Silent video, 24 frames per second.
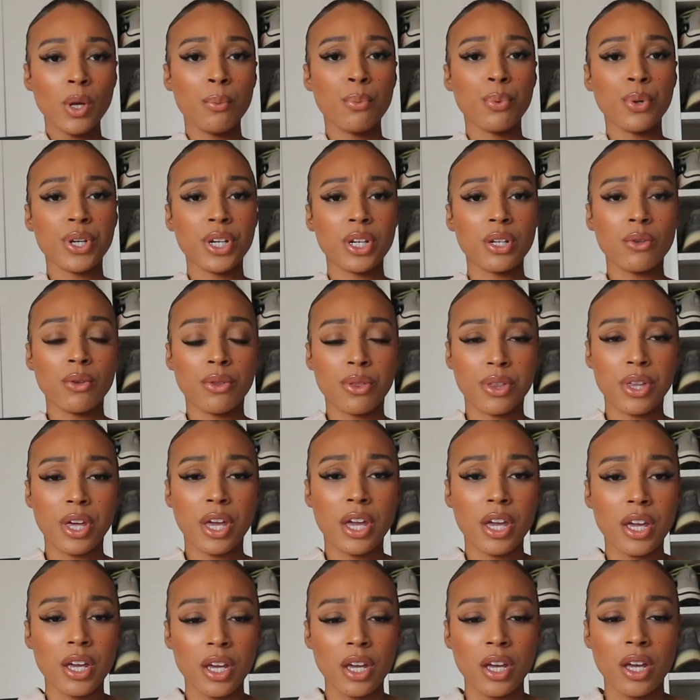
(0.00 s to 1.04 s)
pretty little
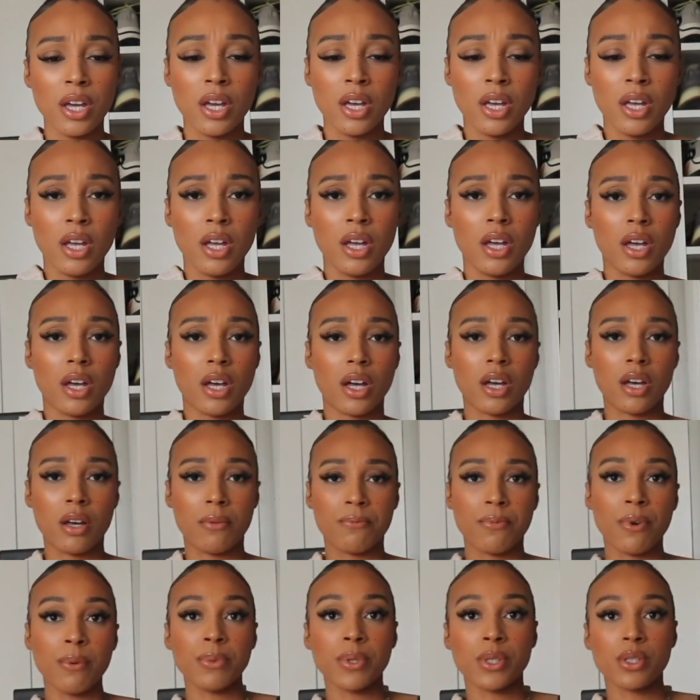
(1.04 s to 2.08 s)
thing
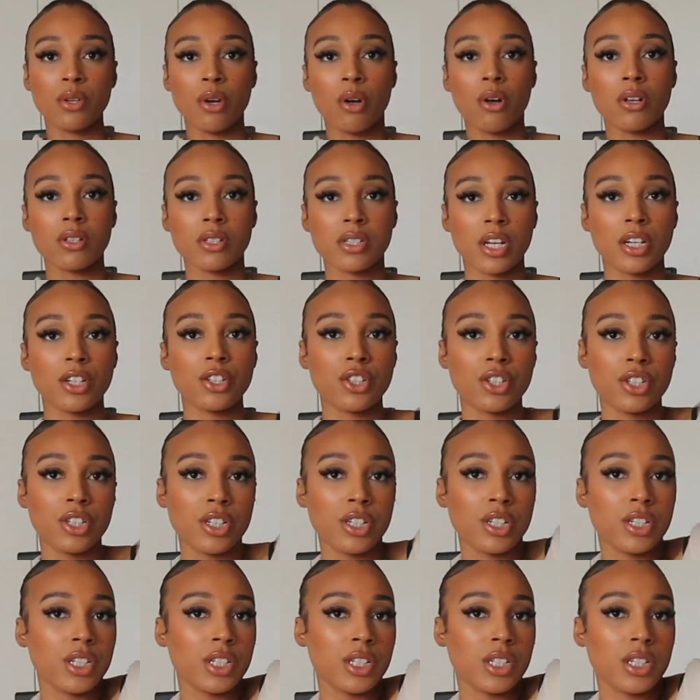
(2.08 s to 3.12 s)
um, from the tall
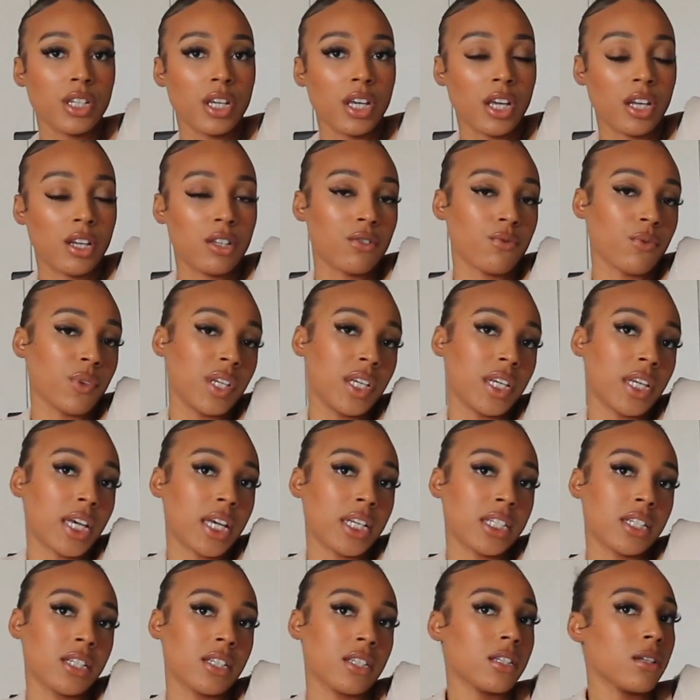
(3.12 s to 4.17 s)
section and it's really
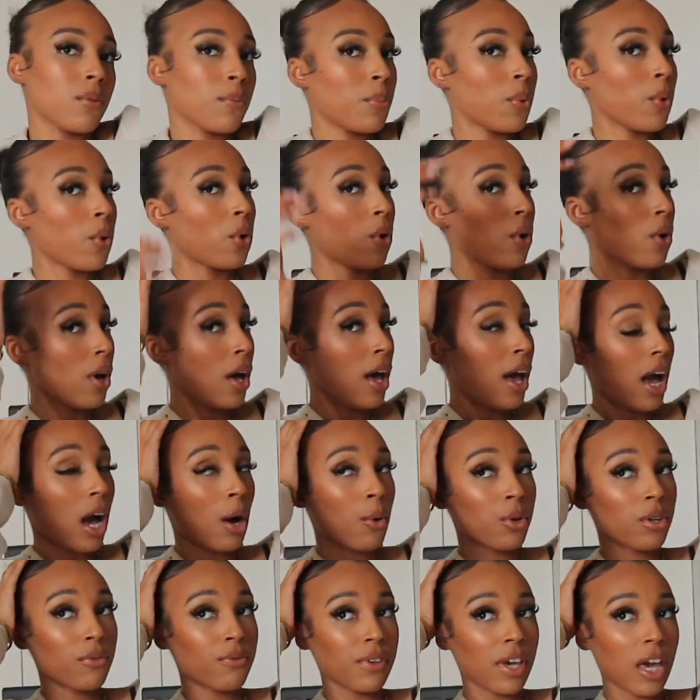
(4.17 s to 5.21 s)
nice and simple.
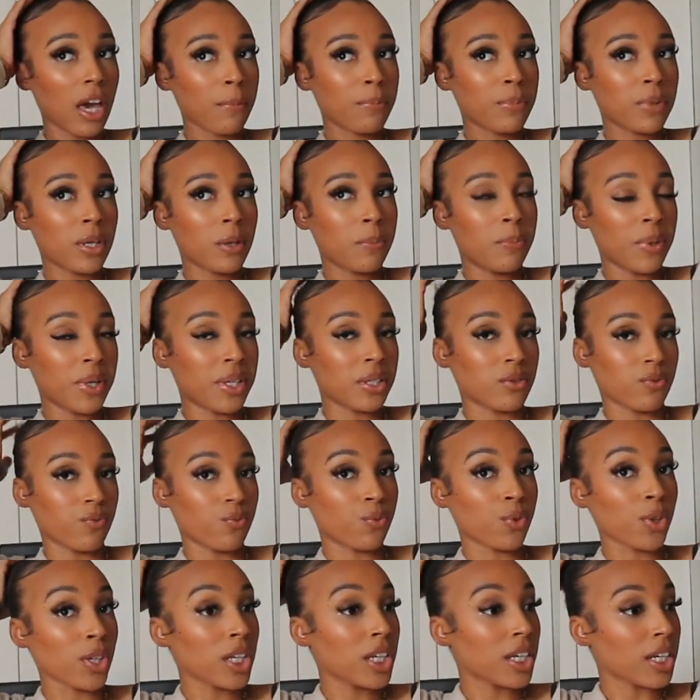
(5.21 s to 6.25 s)
I would have kept it but it's
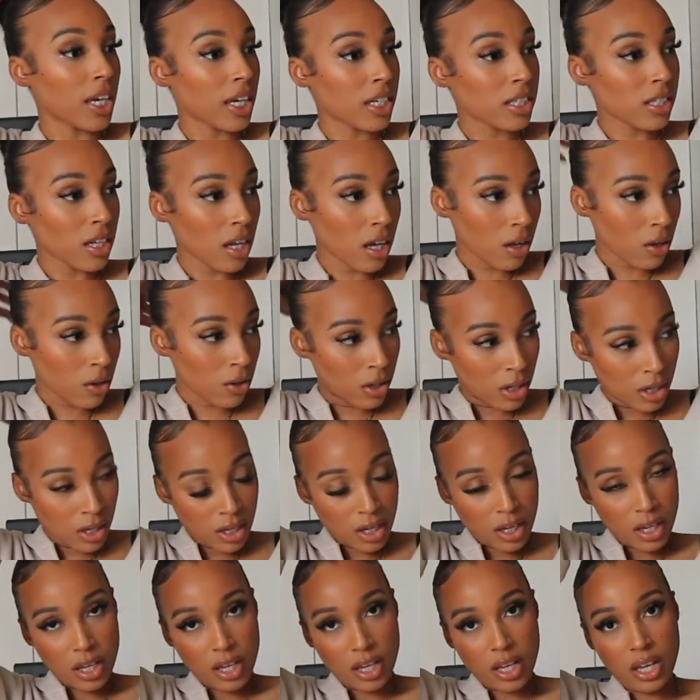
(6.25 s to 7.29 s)
really nice out
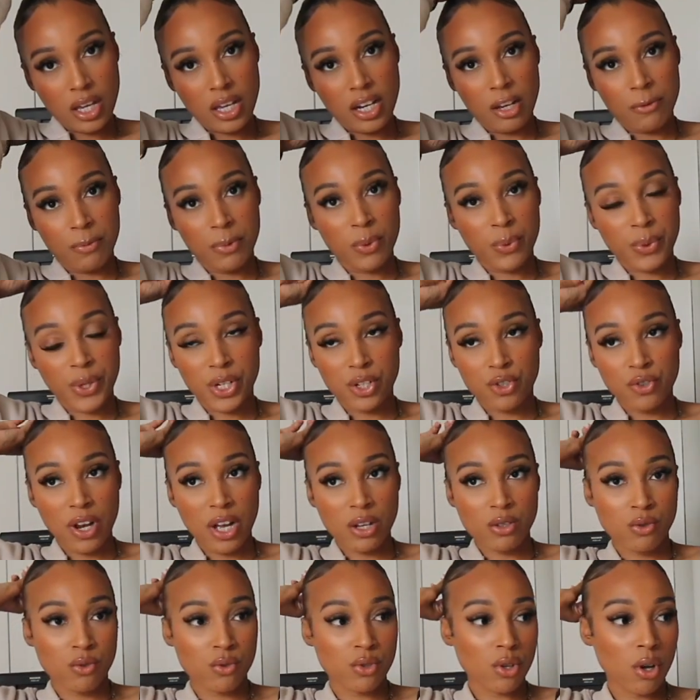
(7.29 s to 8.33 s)
and I've been wearing
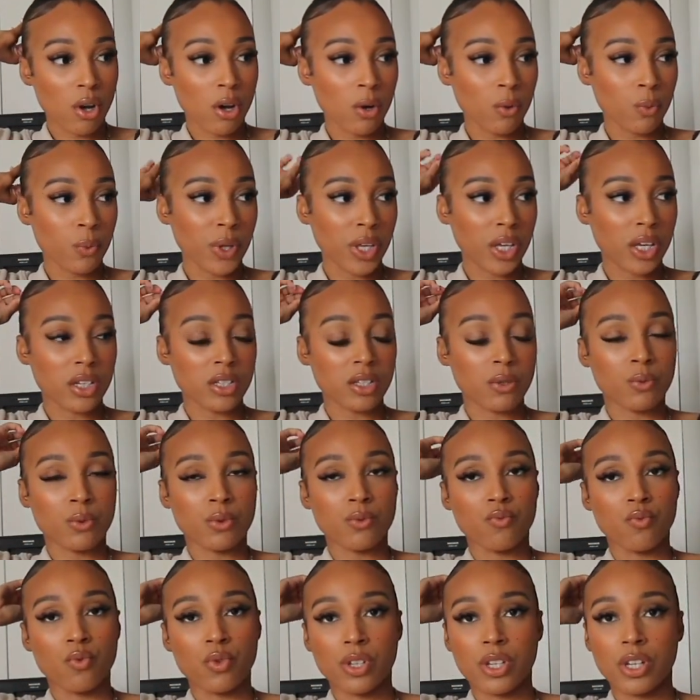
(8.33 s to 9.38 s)
tracksuits all week because it
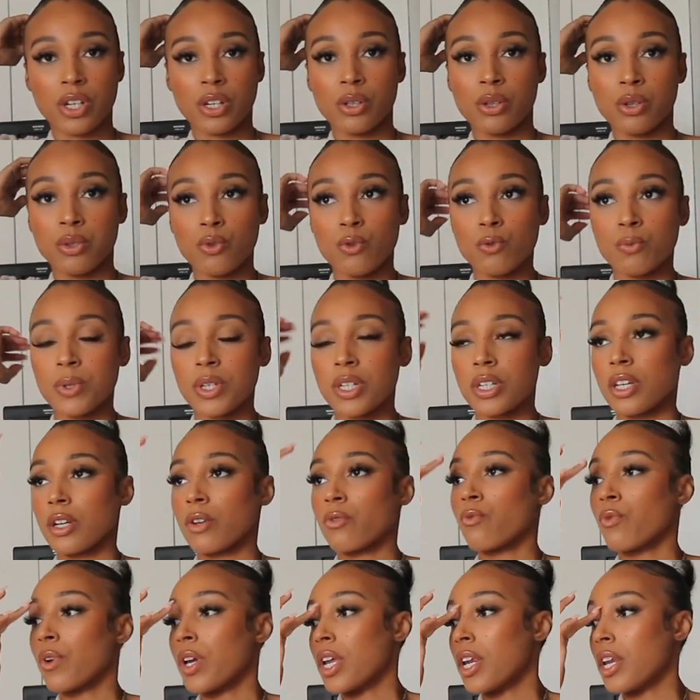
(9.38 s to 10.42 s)
was really gloomy and like
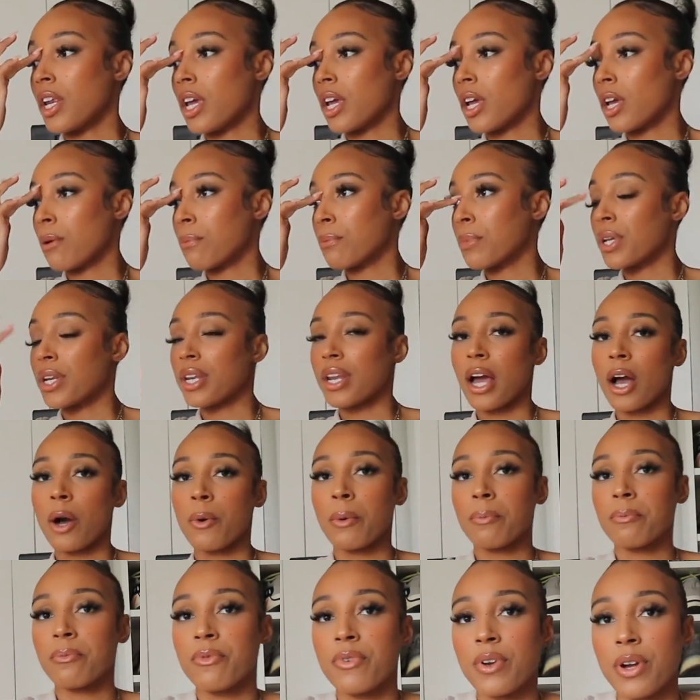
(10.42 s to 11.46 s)
raining but
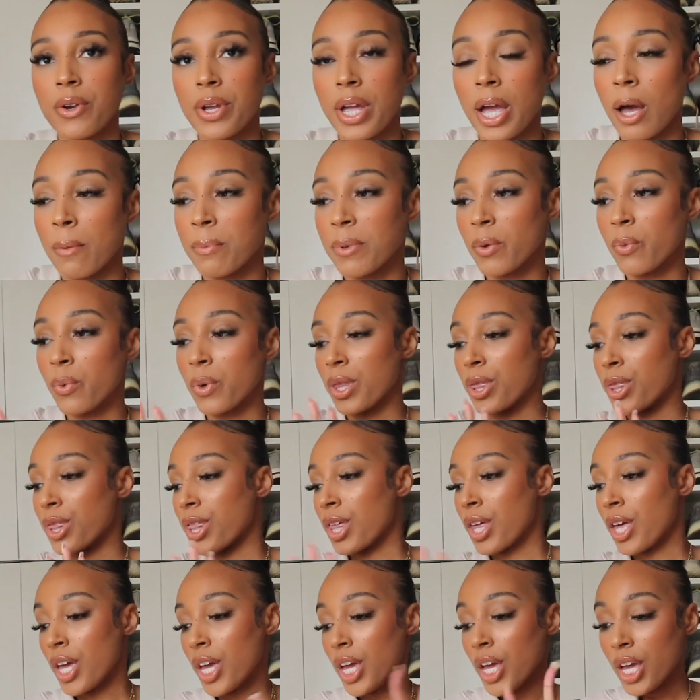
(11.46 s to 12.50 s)
now I'm very happy with
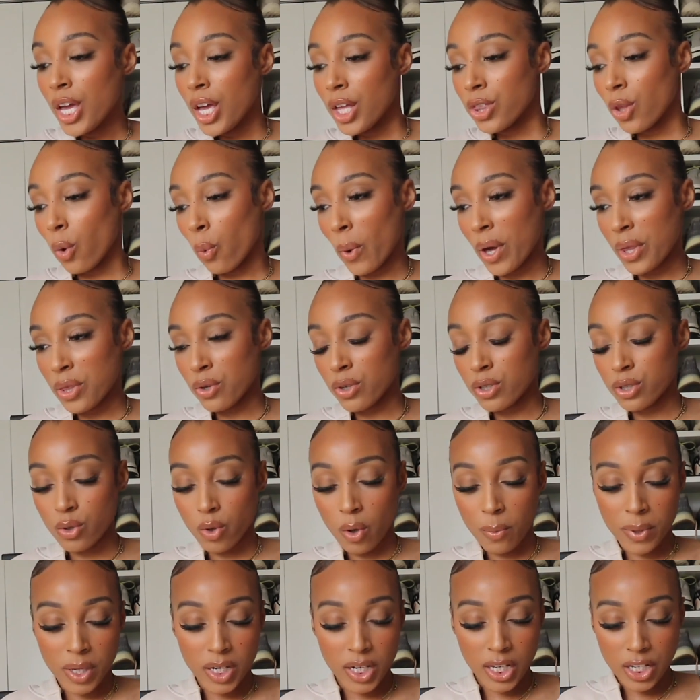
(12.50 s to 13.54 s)
the weather.
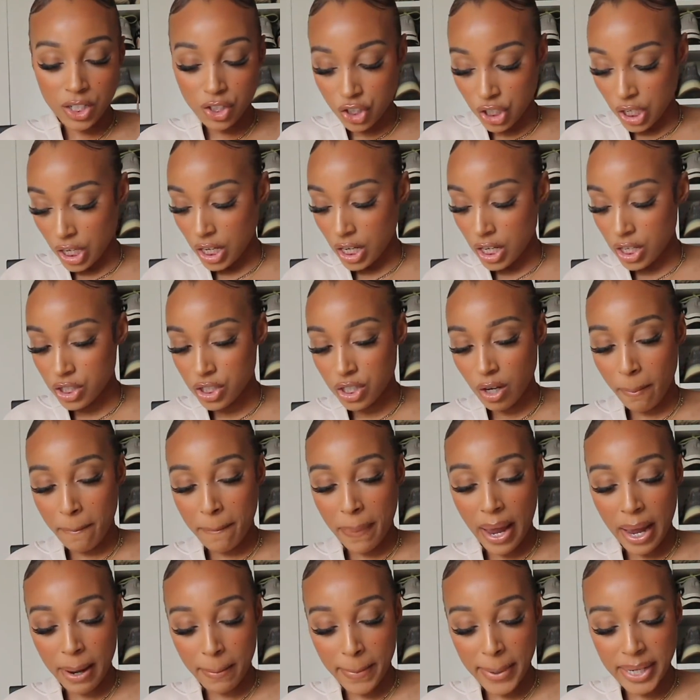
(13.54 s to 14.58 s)
So I'm gonna get changed,
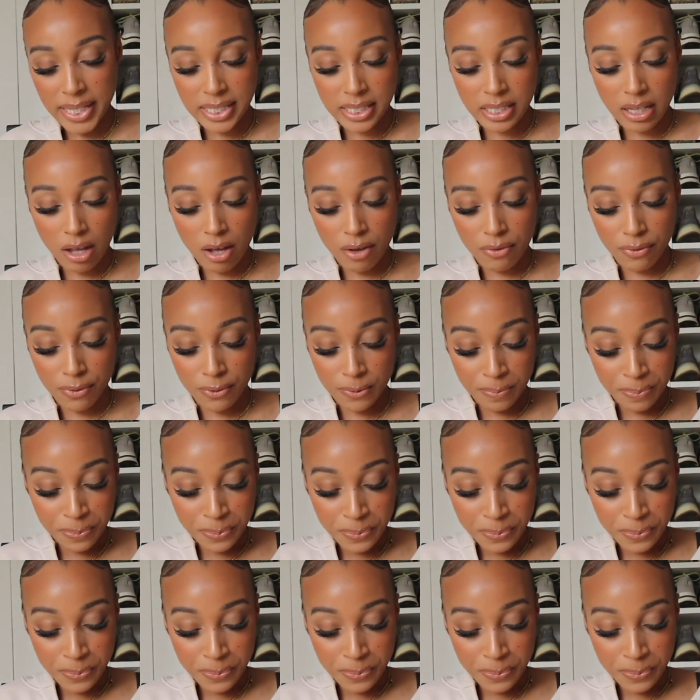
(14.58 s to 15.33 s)
pack my stuff,